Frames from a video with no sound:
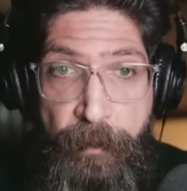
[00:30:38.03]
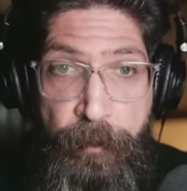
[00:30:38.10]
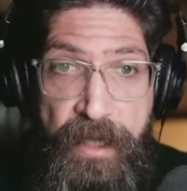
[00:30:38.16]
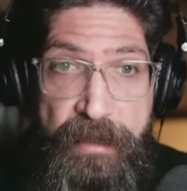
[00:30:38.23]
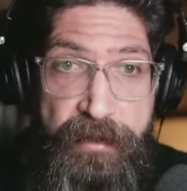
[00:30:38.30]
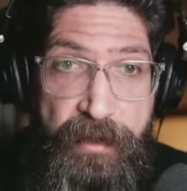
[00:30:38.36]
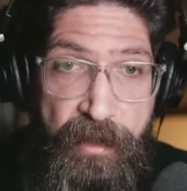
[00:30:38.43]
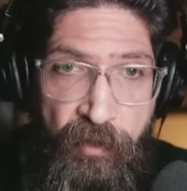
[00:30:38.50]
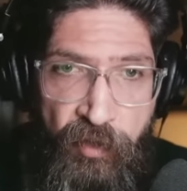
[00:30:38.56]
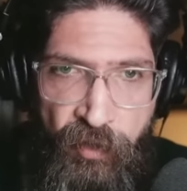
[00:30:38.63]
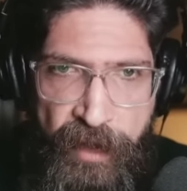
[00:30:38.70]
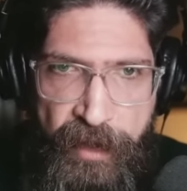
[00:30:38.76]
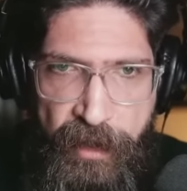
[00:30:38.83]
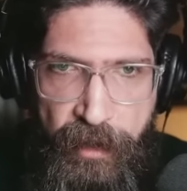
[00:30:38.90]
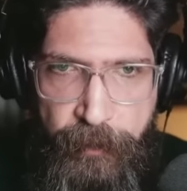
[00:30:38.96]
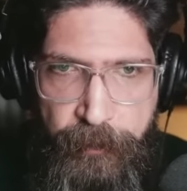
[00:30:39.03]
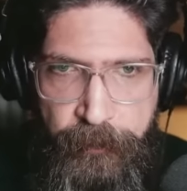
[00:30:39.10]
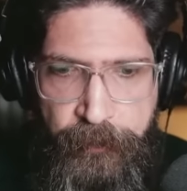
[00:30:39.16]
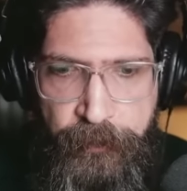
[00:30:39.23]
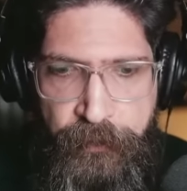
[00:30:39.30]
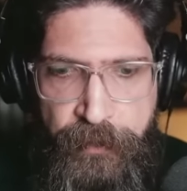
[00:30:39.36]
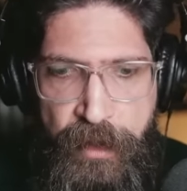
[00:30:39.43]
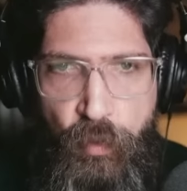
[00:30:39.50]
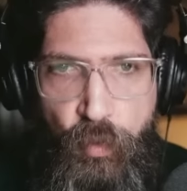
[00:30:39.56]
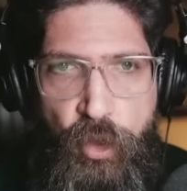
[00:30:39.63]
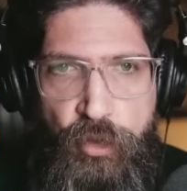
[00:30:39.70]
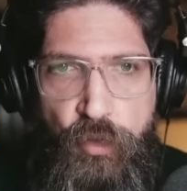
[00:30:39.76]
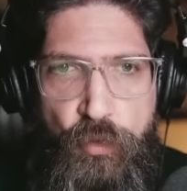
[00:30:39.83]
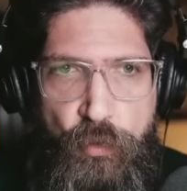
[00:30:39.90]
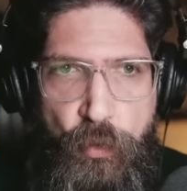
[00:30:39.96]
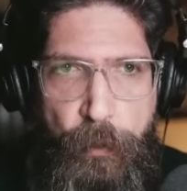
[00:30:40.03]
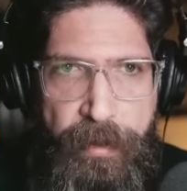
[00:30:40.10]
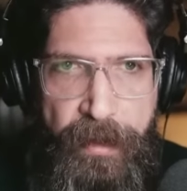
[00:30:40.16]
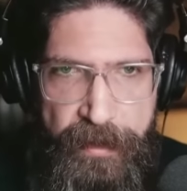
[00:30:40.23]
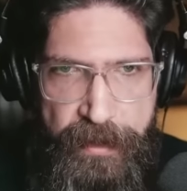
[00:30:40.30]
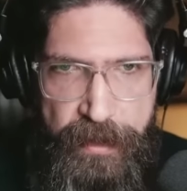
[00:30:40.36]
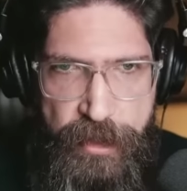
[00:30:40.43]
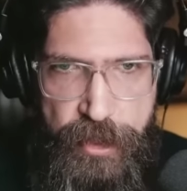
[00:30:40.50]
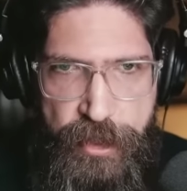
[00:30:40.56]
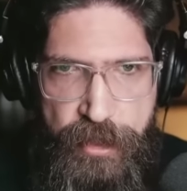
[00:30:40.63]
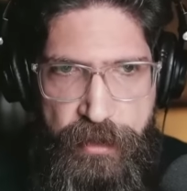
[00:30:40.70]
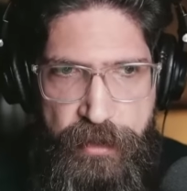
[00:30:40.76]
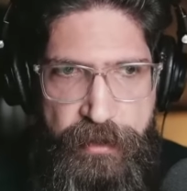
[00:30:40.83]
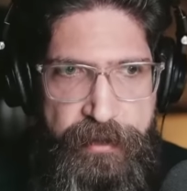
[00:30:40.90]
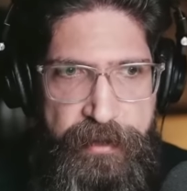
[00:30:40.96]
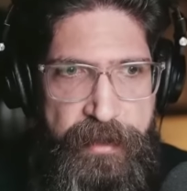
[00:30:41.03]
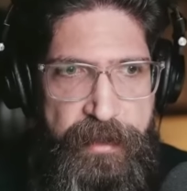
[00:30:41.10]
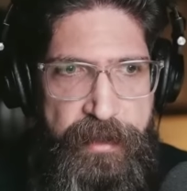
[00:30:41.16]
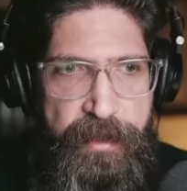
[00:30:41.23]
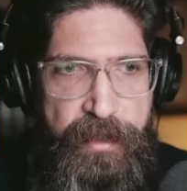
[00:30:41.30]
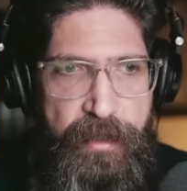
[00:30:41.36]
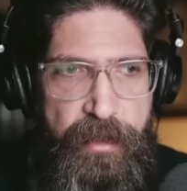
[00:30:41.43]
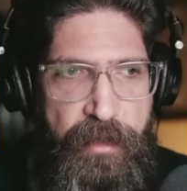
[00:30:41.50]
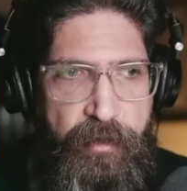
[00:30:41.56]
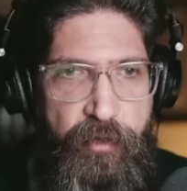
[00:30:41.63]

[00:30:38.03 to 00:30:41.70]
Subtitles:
But Israel wanted to punish the